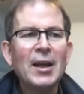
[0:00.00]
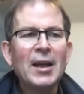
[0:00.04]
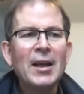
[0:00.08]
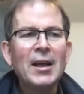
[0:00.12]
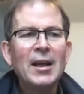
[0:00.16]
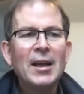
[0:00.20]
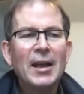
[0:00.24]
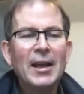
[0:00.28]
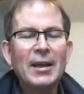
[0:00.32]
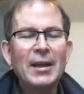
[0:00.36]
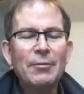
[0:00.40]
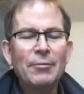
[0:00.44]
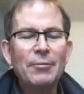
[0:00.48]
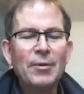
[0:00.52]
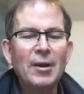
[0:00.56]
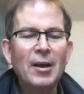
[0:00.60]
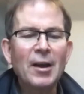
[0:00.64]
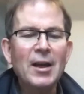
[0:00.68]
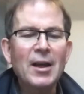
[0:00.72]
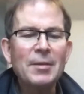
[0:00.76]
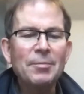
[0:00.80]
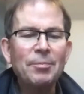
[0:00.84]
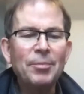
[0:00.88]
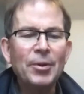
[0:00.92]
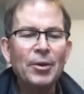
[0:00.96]
it
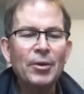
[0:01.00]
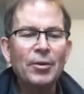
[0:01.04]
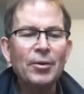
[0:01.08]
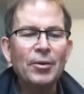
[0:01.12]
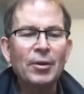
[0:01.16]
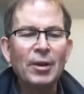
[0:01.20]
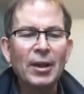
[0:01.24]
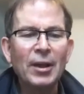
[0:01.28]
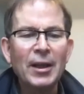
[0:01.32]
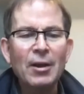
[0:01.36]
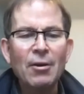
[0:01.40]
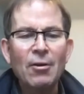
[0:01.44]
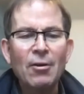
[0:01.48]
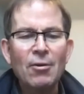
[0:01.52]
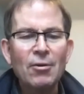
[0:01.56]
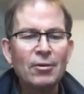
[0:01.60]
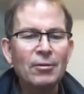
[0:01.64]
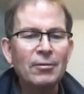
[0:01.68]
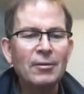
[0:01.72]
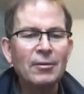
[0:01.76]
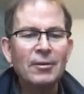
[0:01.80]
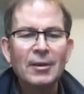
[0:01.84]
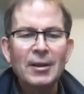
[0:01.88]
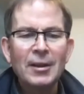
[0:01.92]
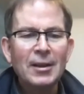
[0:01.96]
relied purely on
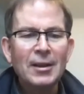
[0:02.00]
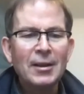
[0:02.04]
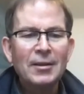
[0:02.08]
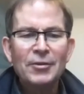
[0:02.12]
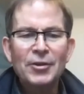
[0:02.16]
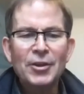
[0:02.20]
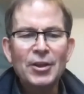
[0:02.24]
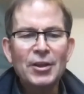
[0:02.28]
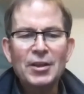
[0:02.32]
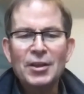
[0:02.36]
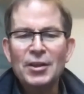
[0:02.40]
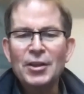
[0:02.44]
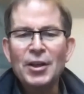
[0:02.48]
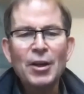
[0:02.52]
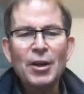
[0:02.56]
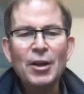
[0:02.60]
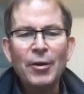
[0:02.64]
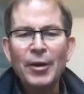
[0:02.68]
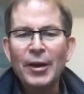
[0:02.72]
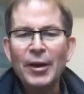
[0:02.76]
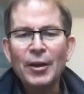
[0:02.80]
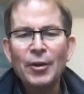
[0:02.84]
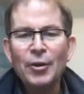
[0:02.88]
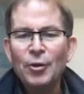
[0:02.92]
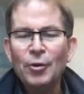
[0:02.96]
just knowing
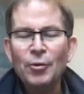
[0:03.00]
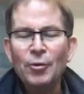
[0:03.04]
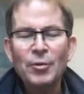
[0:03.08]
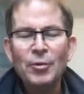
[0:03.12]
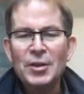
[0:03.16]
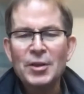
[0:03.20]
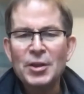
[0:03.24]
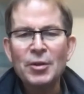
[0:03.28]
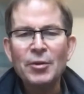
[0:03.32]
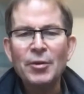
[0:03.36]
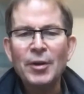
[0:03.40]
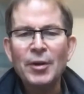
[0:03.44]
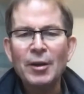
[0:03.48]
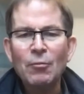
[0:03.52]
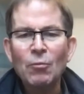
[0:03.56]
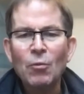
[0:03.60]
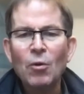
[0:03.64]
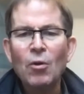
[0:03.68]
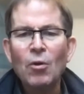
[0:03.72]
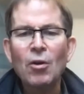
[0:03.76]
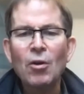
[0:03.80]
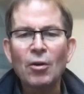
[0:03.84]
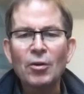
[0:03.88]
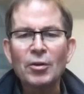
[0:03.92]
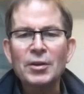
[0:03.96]
who was doing
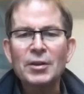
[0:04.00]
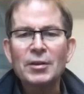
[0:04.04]
what.